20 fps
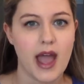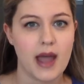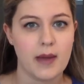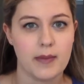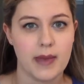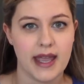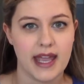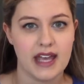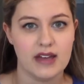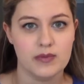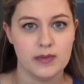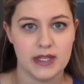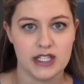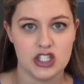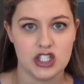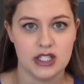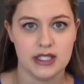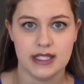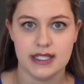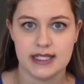I may have
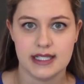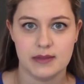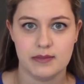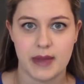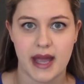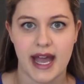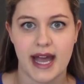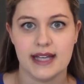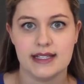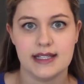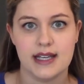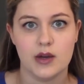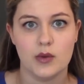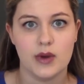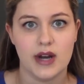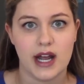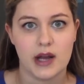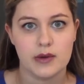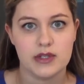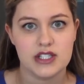mentioned this in passing when
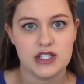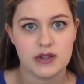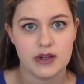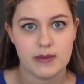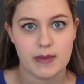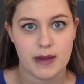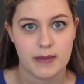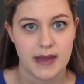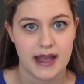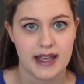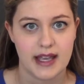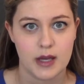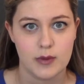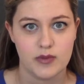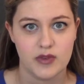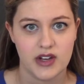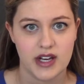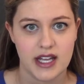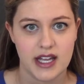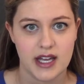I was doing my makeup
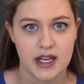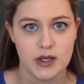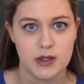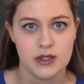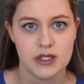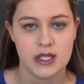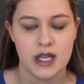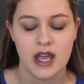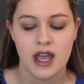videos.